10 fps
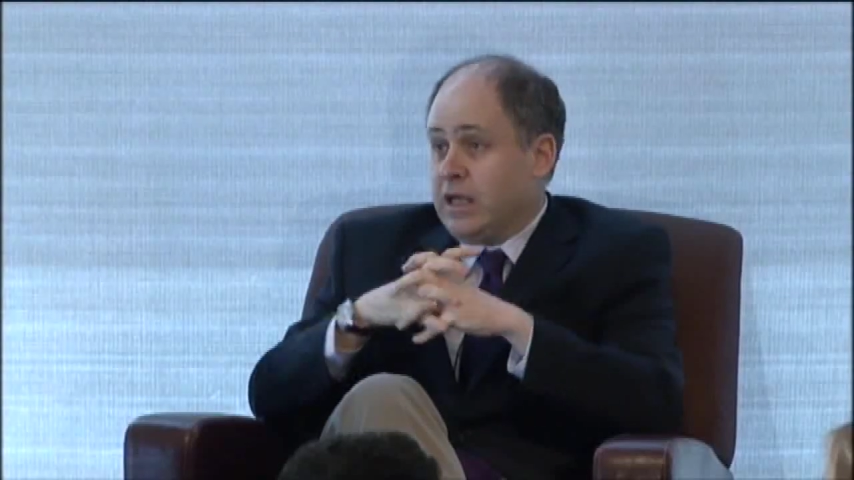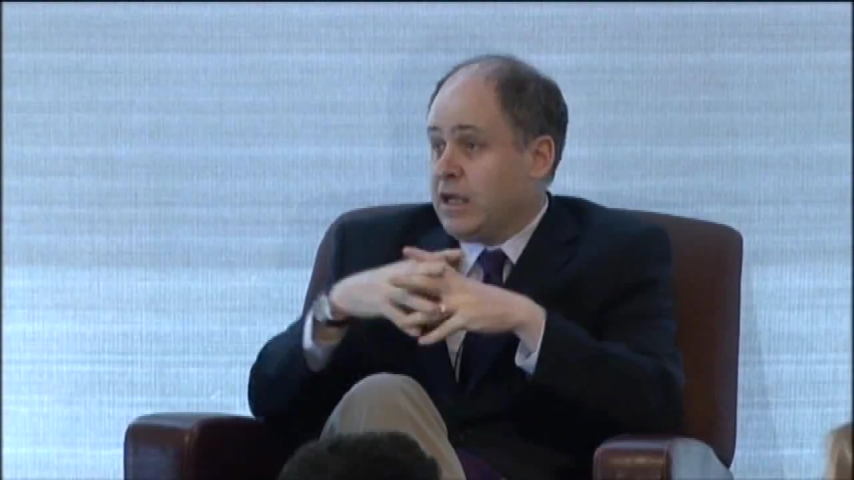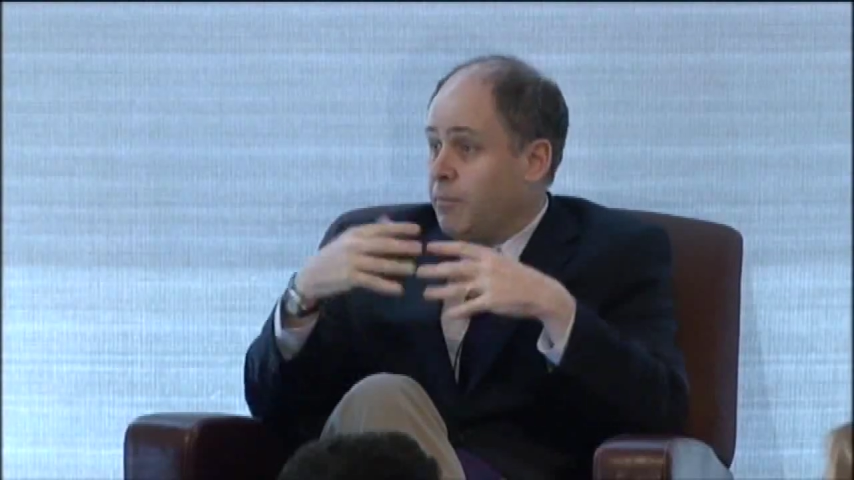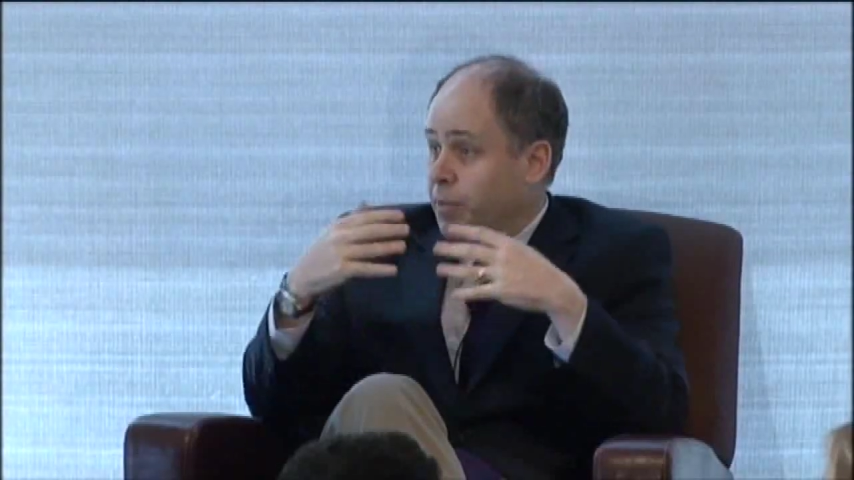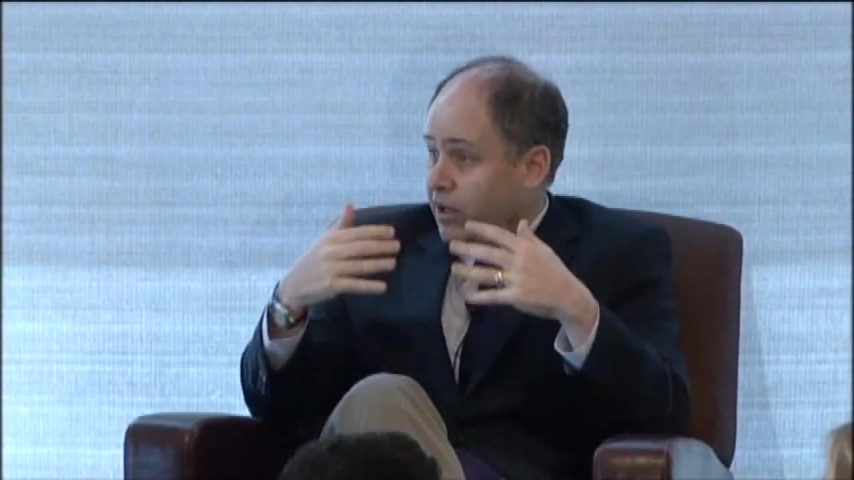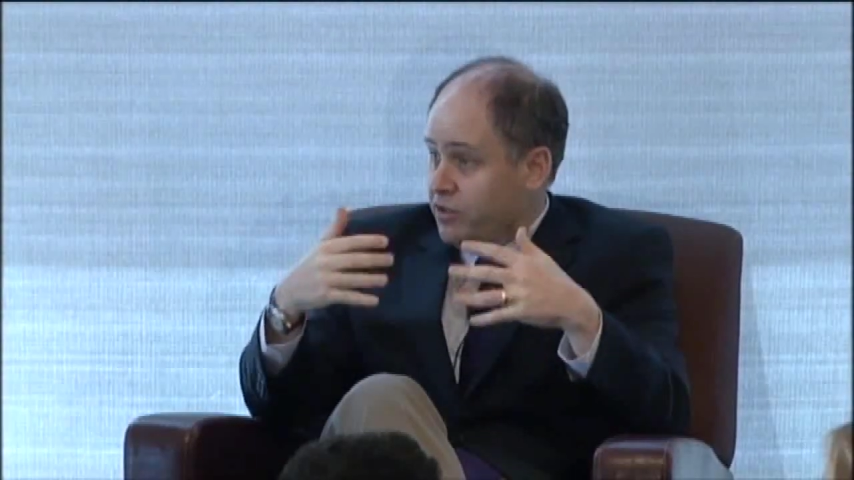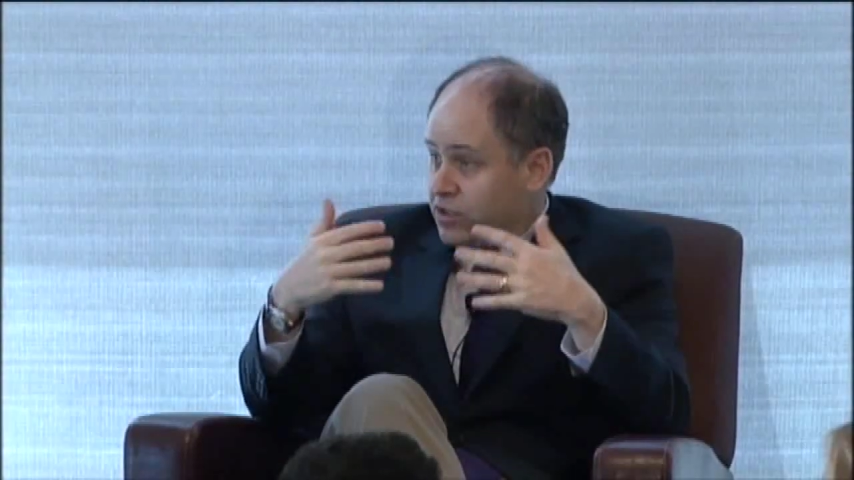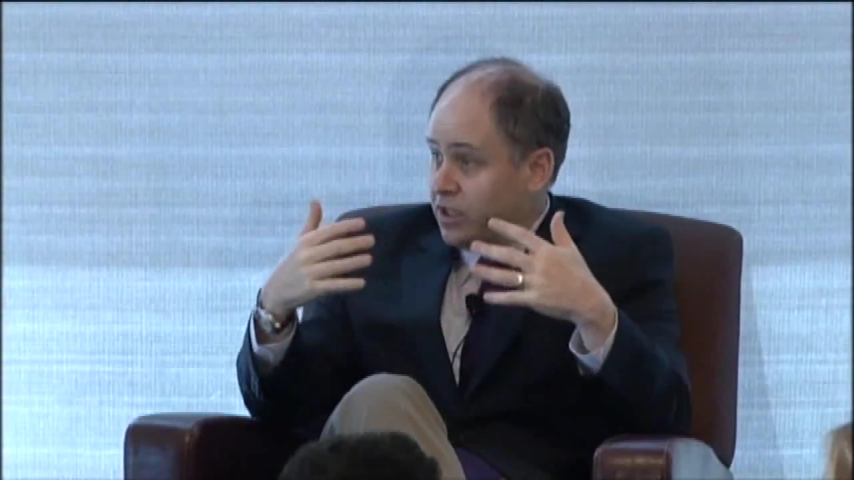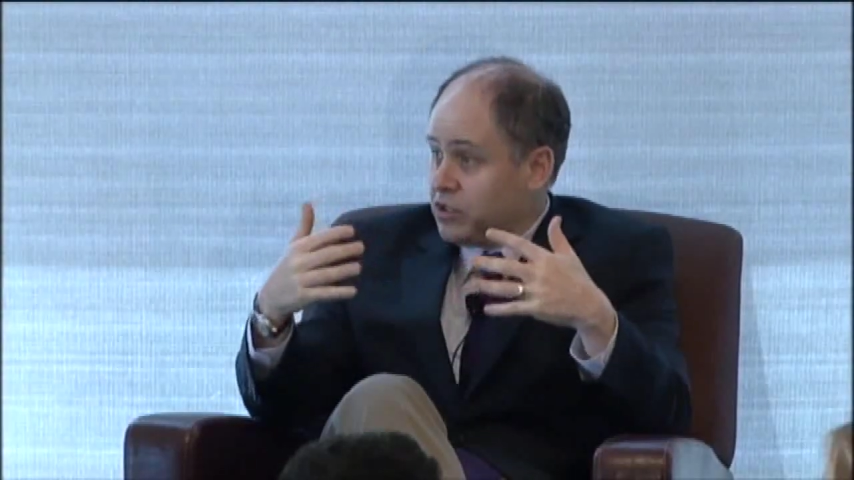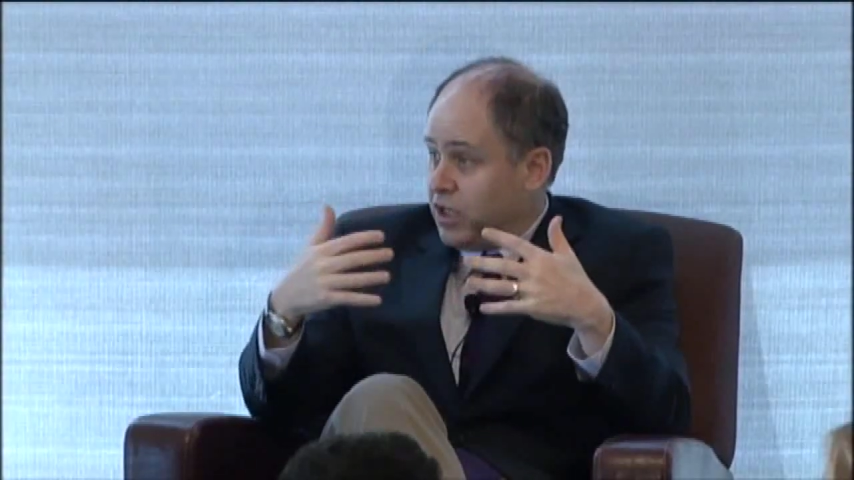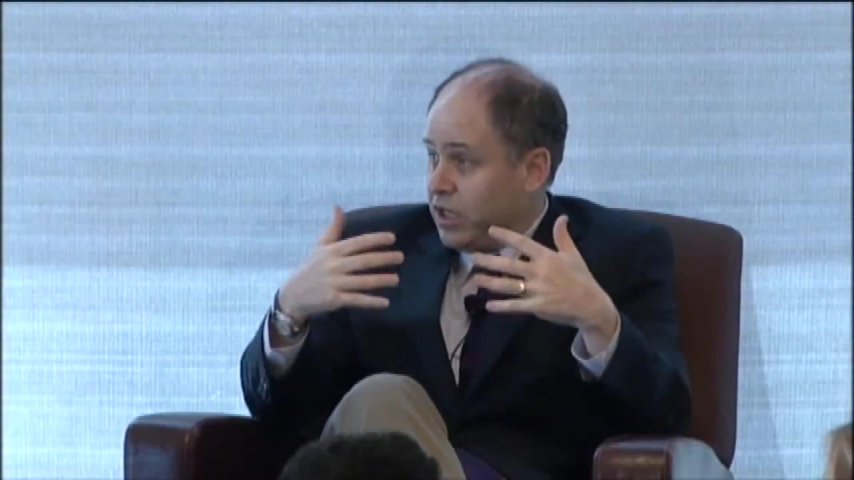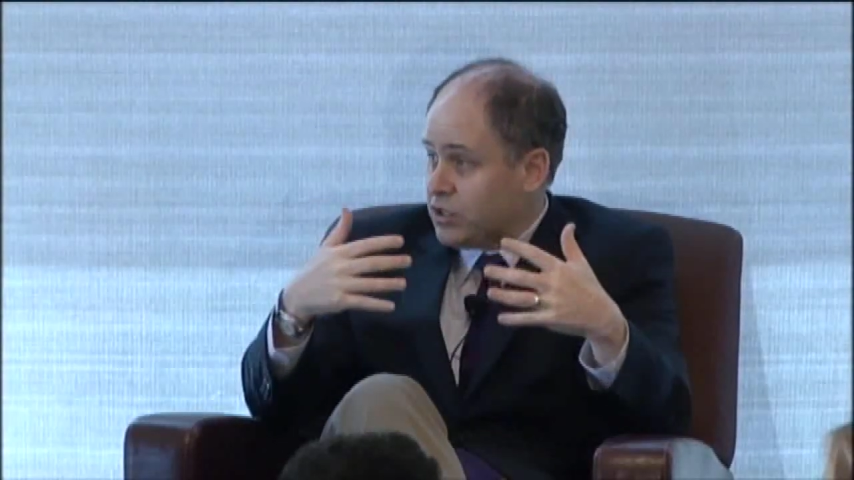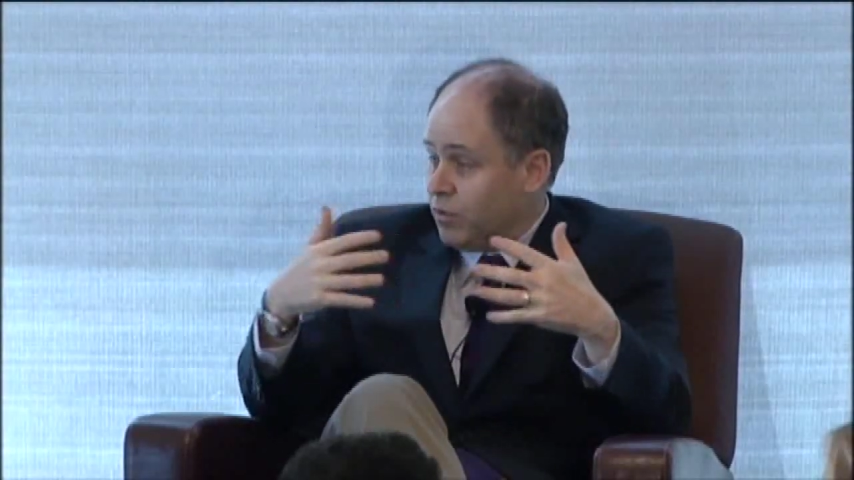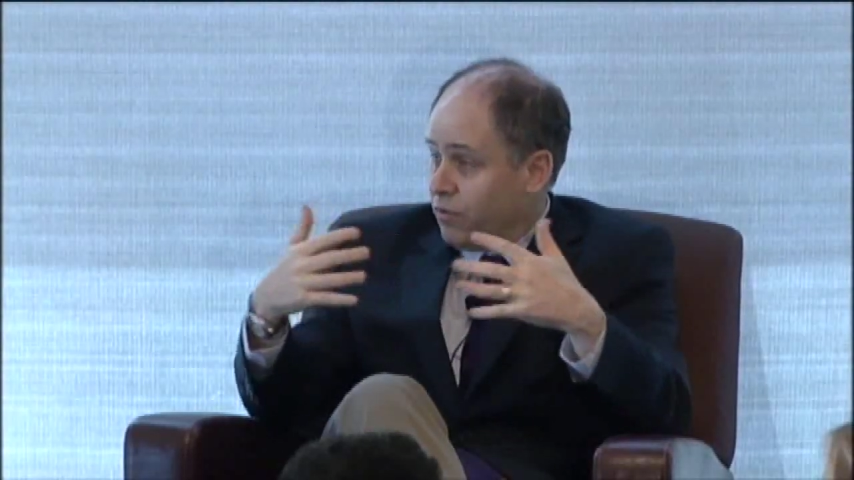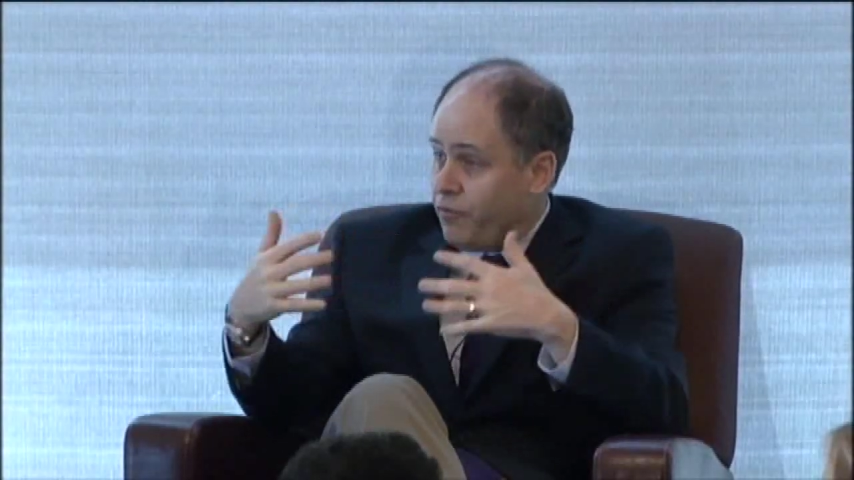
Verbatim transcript: he compares the education